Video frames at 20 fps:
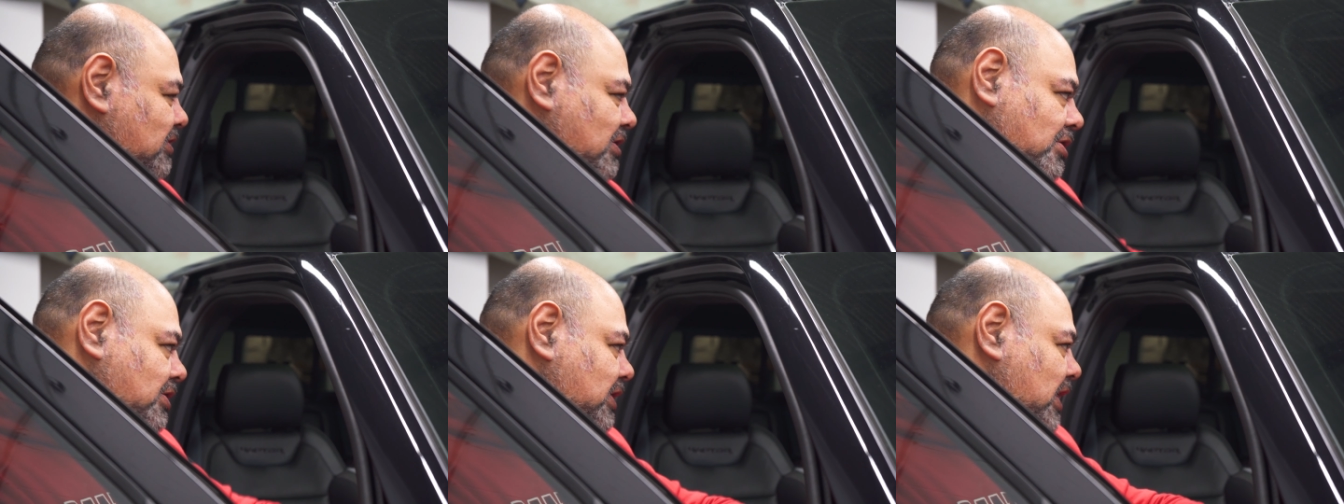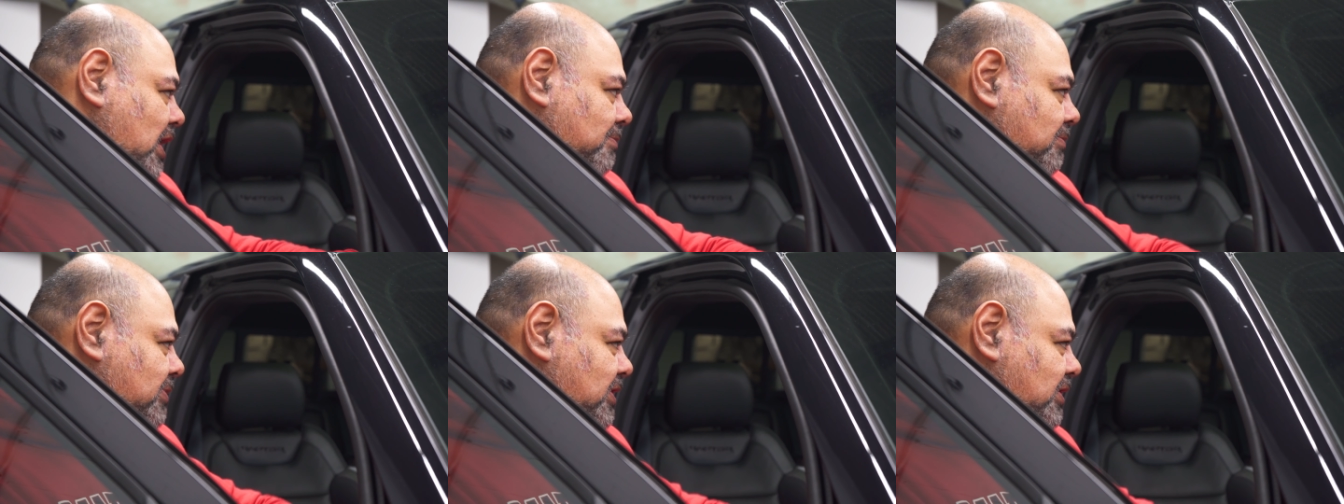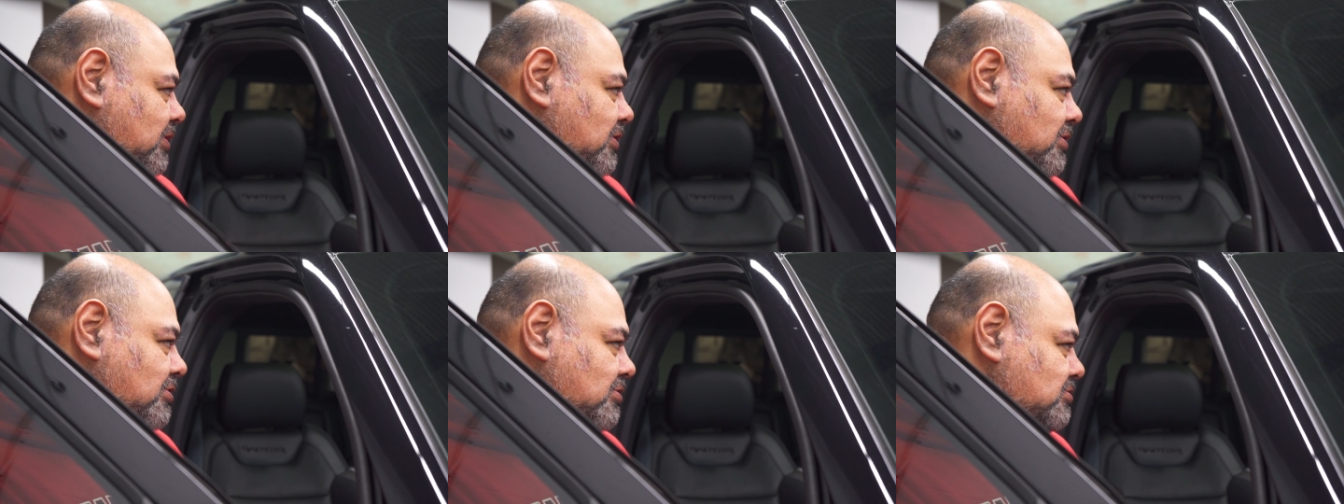that are not
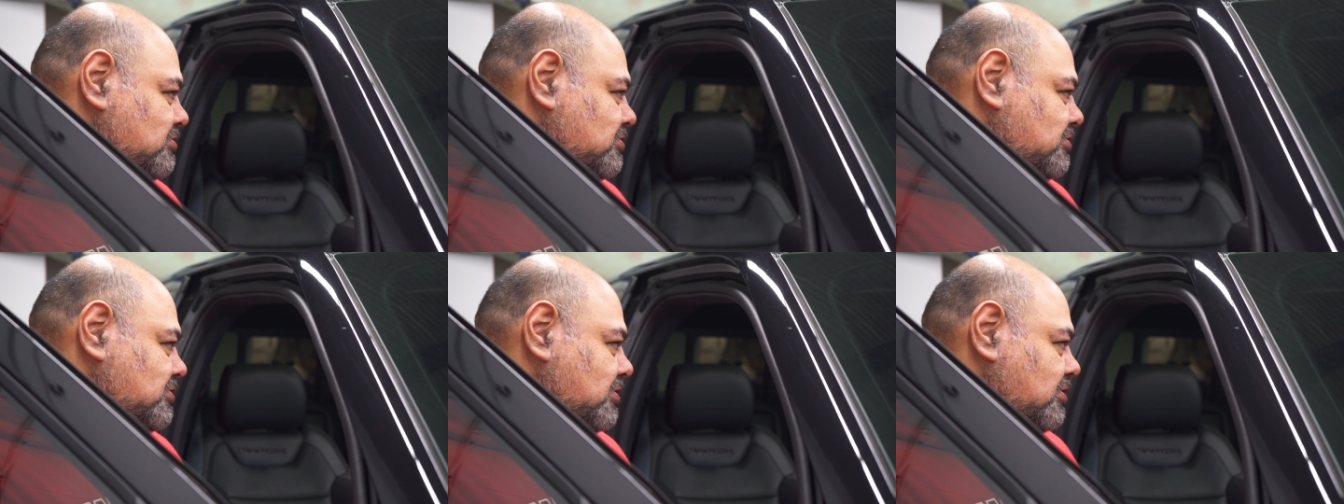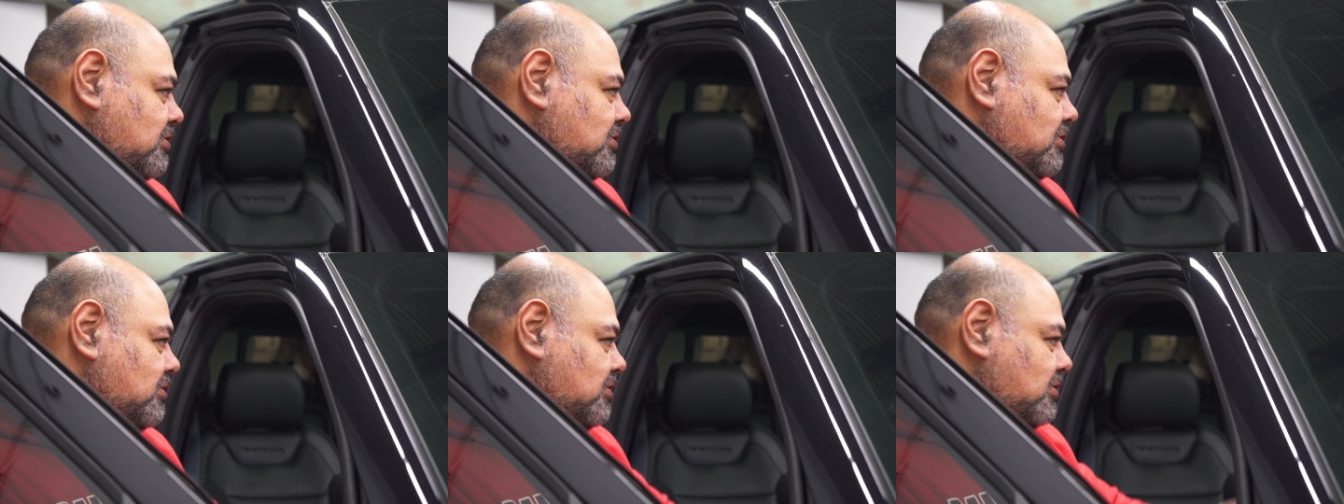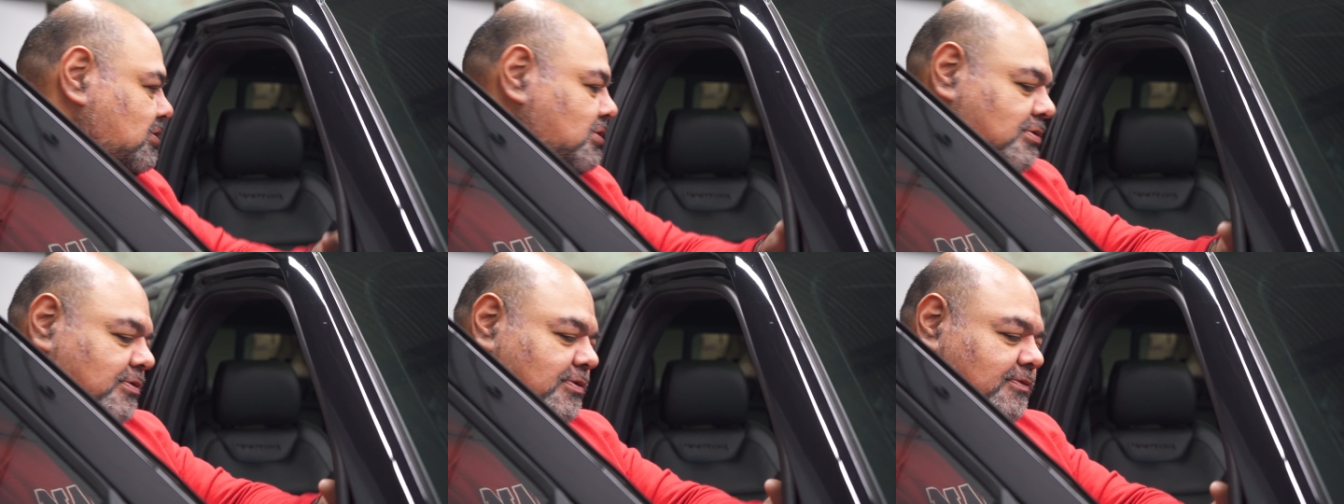being used
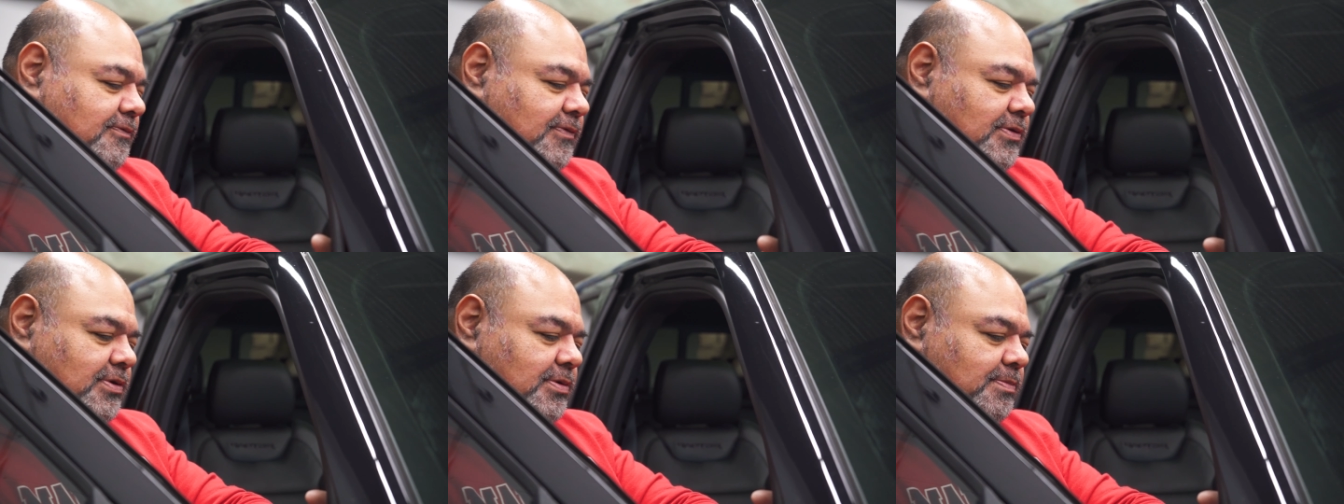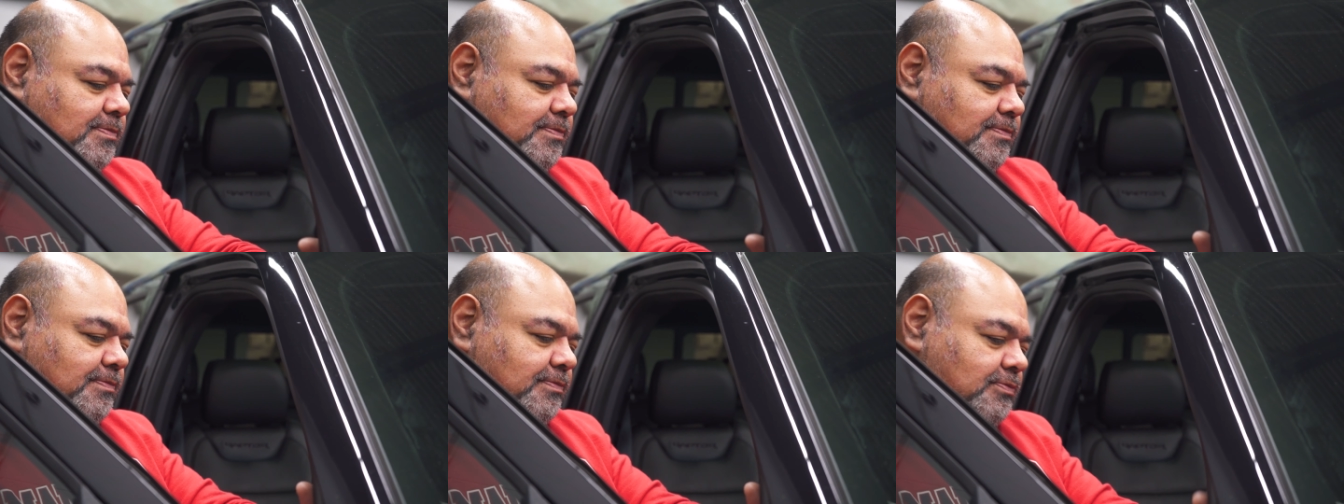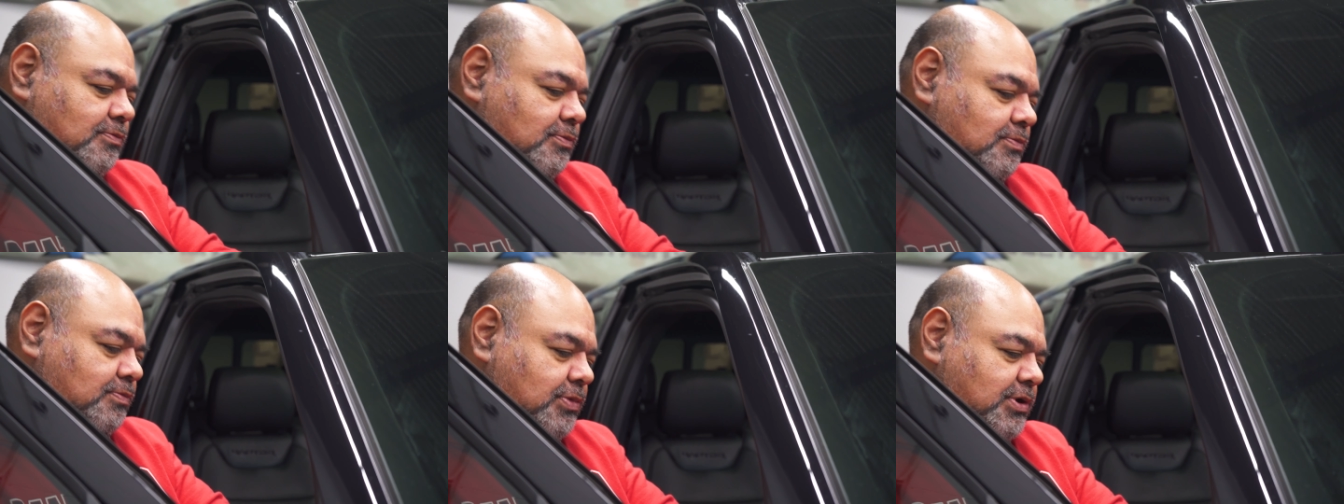for
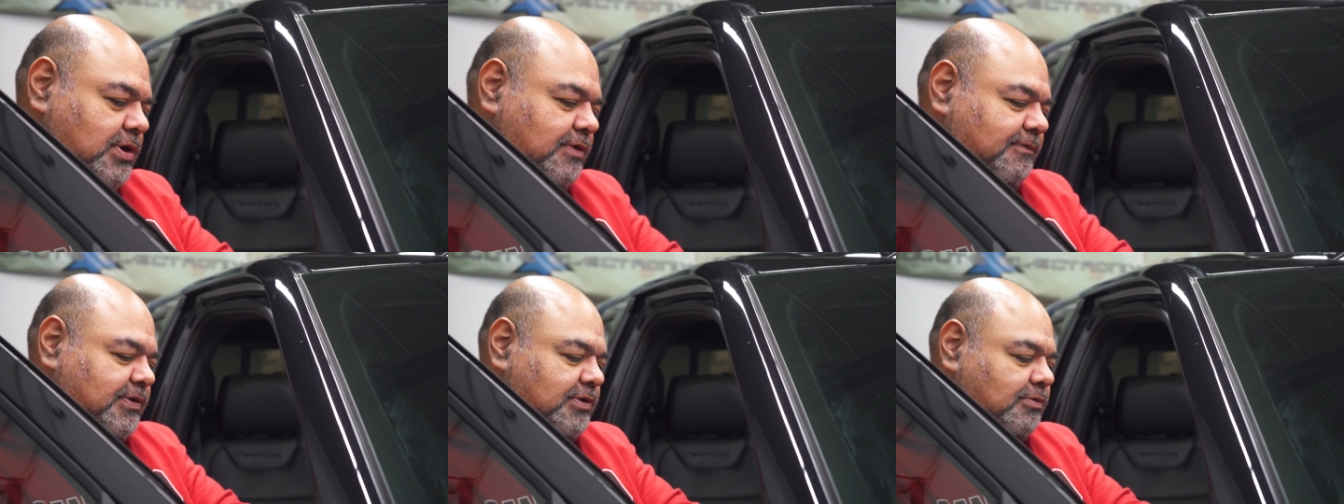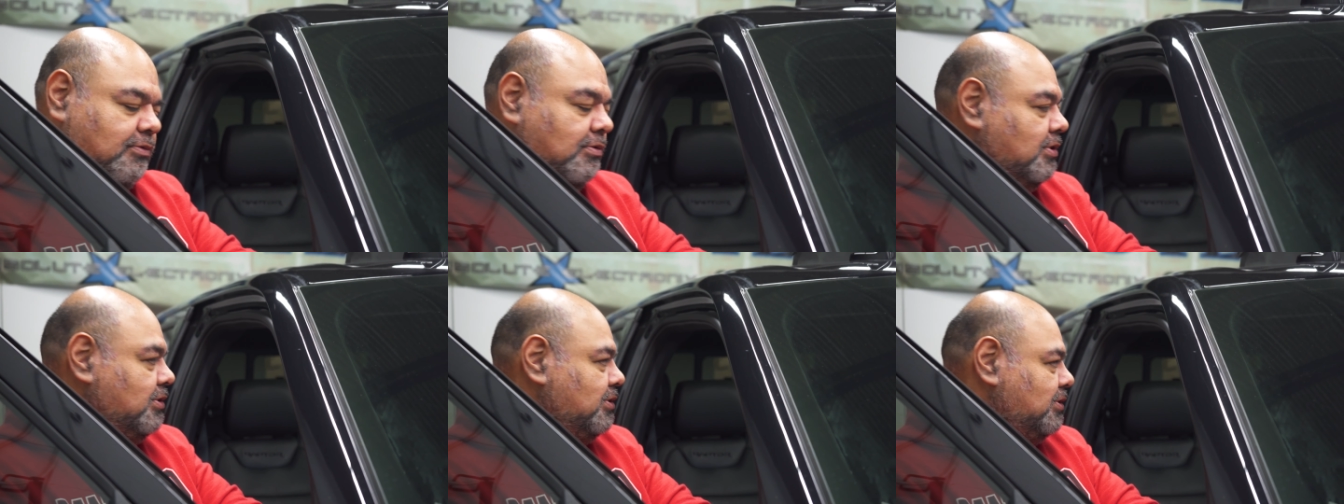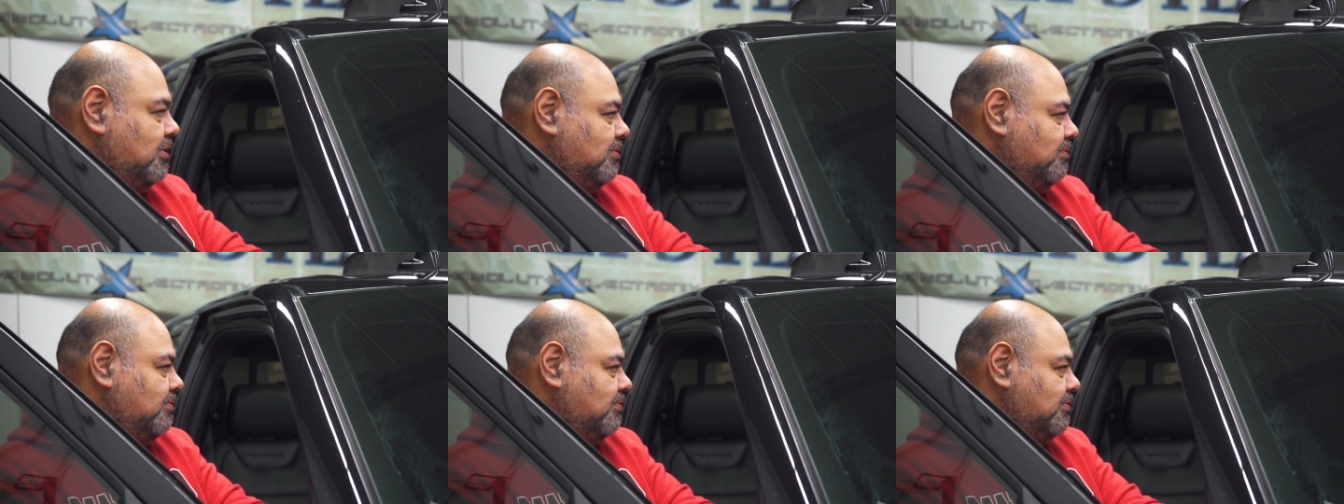whatever you
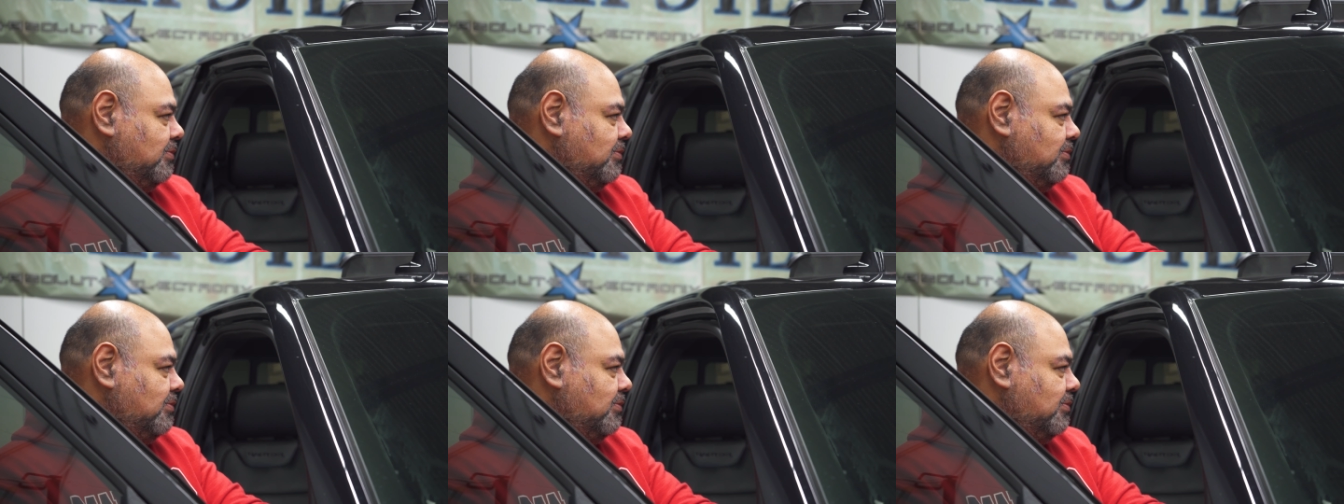wanna